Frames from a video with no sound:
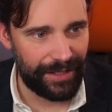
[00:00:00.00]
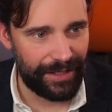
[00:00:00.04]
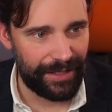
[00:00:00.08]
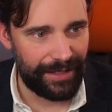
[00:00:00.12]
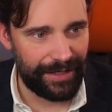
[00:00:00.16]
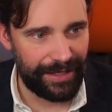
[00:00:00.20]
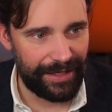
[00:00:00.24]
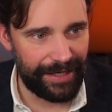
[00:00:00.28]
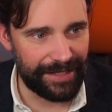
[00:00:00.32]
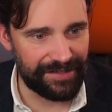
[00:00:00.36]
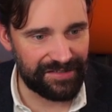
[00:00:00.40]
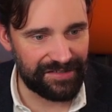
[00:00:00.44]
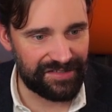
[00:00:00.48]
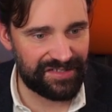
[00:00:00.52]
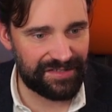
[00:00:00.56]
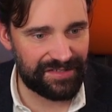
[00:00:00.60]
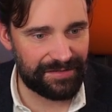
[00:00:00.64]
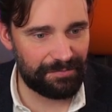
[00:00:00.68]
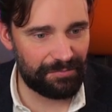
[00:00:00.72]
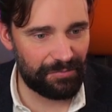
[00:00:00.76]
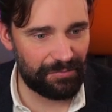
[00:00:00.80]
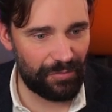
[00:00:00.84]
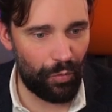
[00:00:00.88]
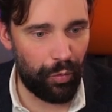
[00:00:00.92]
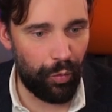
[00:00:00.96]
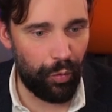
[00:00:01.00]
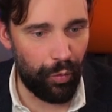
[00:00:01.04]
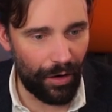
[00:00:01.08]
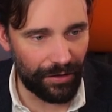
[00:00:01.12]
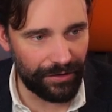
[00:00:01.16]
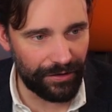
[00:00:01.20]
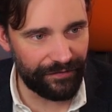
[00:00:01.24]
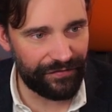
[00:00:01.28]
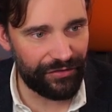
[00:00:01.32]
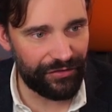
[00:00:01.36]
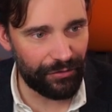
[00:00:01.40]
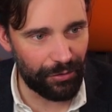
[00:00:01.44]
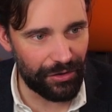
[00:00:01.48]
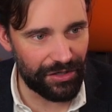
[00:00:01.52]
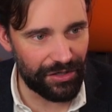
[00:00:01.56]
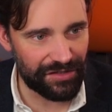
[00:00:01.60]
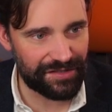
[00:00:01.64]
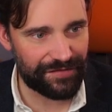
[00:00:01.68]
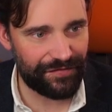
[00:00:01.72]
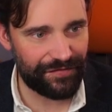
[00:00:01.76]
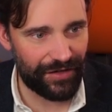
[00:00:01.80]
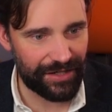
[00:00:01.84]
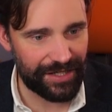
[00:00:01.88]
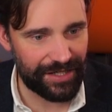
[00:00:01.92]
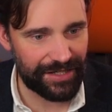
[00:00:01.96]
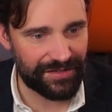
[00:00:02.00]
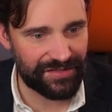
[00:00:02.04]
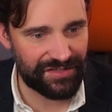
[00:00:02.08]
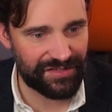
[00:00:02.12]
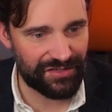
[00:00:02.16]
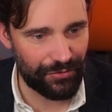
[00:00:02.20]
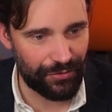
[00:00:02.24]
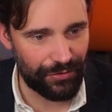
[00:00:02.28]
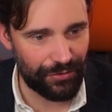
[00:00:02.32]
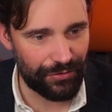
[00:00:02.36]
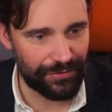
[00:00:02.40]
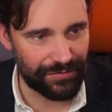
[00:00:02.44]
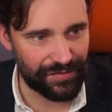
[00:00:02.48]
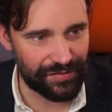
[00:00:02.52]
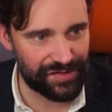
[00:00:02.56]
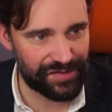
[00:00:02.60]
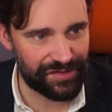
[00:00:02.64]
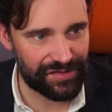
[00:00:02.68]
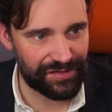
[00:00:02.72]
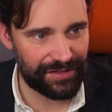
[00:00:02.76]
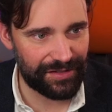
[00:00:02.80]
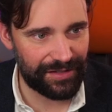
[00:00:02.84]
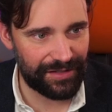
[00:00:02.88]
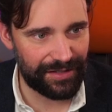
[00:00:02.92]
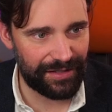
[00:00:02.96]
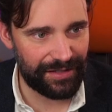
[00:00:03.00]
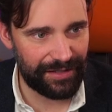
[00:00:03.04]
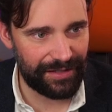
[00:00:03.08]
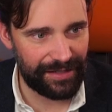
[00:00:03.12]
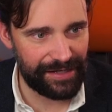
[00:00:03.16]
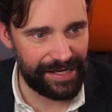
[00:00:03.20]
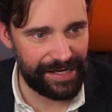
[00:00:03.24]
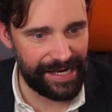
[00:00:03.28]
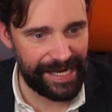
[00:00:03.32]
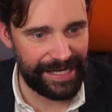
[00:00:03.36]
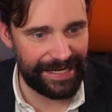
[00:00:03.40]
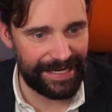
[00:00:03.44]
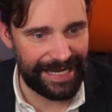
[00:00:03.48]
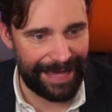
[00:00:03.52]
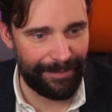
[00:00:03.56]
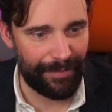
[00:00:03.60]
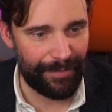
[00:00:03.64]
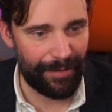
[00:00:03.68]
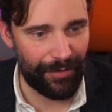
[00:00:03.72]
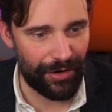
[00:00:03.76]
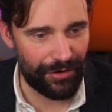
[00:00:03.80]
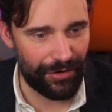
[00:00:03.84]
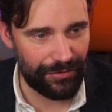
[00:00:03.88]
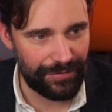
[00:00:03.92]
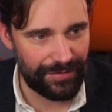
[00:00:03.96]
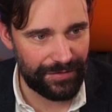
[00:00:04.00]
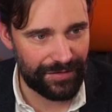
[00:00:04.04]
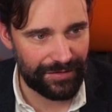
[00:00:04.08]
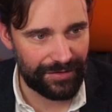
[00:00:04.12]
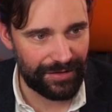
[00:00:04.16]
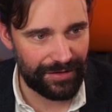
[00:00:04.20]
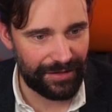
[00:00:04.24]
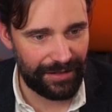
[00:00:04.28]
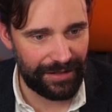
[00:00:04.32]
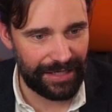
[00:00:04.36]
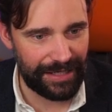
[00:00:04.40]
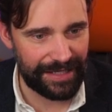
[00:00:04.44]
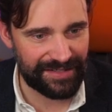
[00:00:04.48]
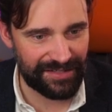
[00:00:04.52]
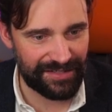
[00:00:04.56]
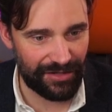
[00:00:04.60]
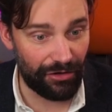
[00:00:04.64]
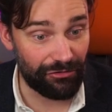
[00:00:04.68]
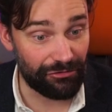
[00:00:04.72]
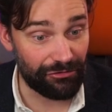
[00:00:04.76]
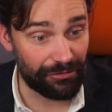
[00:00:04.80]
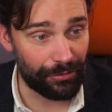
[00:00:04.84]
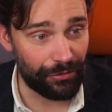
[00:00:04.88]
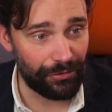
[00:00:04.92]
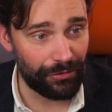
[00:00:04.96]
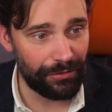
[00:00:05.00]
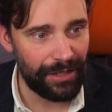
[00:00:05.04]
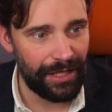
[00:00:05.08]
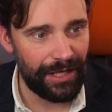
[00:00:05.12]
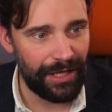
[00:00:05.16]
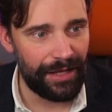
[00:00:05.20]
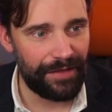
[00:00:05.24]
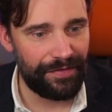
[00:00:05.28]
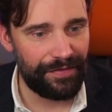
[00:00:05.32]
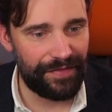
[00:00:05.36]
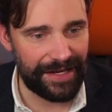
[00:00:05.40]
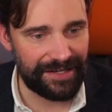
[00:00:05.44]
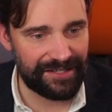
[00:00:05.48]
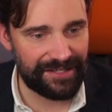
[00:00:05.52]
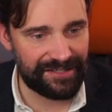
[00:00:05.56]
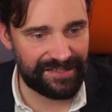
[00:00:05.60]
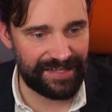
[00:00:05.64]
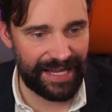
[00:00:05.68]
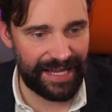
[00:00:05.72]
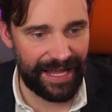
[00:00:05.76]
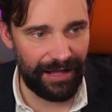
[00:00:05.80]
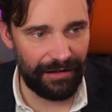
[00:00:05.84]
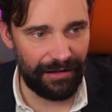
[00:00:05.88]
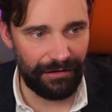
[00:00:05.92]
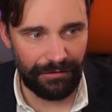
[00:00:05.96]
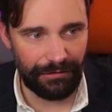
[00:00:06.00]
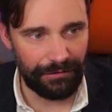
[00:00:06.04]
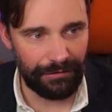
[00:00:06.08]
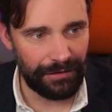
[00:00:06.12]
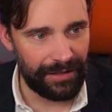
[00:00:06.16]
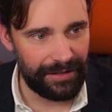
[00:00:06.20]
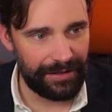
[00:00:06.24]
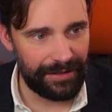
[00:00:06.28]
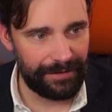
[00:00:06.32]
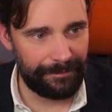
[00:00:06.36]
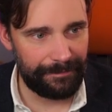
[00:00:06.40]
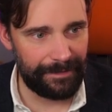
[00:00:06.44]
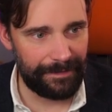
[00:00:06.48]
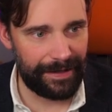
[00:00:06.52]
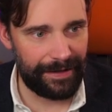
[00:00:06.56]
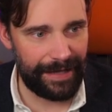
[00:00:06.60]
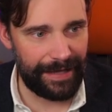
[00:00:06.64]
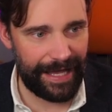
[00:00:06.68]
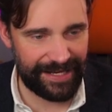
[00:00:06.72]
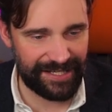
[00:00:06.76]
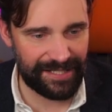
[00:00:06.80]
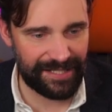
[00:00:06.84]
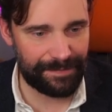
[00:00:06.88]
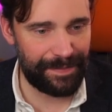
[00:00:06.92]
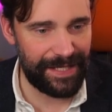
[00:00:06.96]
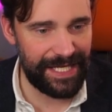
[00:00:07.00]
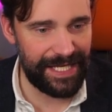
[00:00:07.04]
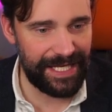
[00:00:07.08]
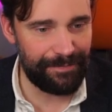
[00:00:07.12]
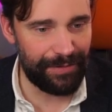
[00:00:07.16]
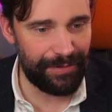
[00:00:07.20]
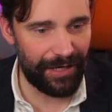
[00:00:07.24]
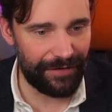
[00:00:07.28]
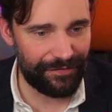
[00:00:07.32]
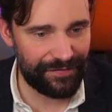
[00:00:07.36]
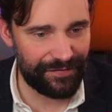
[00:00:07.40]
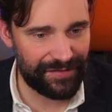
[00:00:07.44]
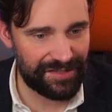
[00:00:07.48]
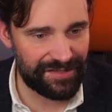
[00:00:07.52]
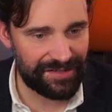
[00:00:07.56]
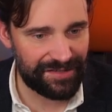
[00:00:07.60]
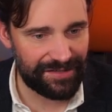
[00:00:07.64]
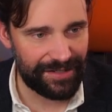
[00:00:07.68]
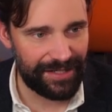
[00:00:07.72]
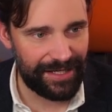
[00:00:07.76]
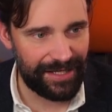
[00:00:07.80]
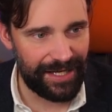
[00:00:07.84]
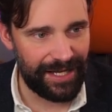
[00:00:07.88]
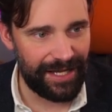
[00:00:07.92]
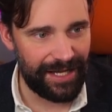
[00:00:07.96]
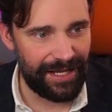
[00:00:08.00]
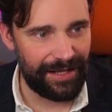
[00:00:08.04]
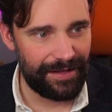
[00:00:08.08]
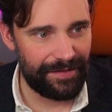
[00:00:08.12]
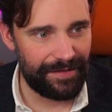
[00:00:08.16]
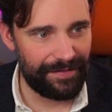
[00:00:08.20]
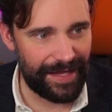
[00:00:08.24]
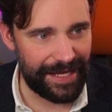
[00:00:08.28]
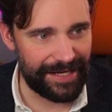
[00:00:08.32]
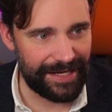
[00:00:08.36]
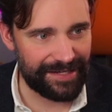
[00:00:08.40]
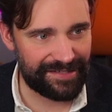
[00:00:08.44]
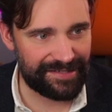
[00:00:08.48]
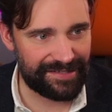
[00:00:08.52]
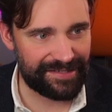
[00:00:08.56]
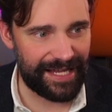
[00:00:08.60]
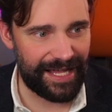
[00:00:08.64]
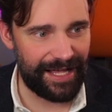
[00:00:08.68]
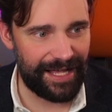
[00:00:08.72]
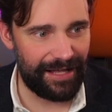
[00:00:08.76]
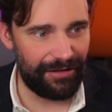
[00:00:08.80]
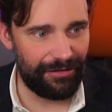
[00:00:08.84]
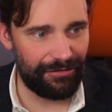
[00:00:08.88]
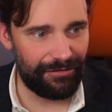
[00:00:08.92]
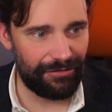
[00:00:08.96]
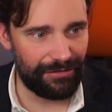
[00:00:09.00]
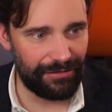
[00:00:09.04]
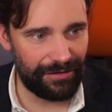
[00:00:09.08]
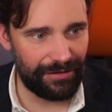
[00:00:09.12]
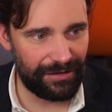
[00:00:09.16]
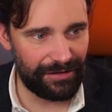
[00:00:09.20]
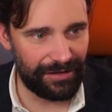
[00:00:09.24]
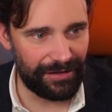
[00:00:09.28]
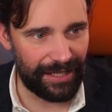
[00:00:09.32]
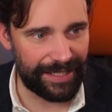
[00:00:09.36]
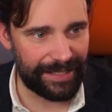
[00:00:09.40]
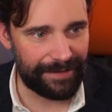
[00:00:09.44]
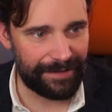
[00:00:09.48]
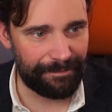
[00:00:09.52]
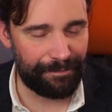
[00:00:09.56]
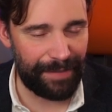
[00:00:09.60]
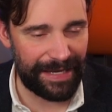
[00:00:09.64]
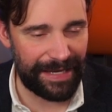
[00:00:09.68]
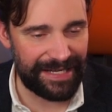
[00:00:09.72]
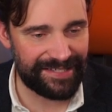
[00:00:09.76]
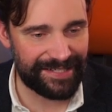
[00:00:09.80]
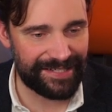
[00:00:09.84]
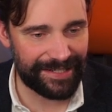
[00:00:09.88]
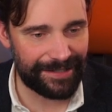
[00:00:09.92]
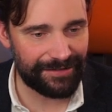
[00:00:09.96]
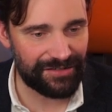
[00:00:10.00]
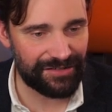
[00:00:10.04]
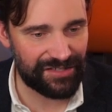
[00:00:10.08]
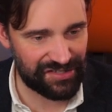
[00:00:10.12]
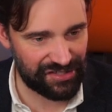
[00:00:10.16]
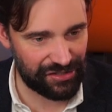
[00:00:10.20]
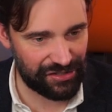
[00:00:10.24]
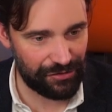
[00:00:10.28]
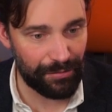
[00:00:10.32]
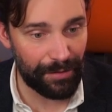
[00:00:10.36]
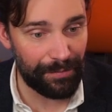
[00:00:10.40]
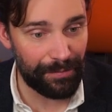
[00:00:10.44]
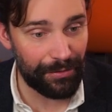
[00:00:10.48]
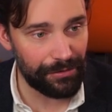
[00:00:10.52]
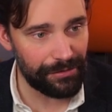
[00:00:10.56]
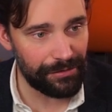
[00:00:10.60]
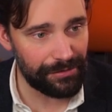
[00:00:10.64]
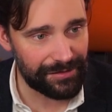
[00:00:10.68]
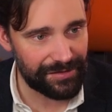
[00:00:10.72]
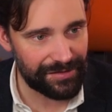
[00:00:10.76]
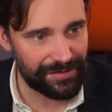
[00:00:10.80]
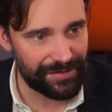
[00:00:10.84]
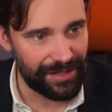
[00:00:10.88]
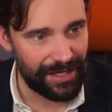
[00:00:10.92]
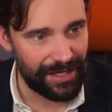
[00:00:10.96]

It's one of the worst fucking stores in MMOs. It's horrible. They sell XP buffs, they sell like basic consumables.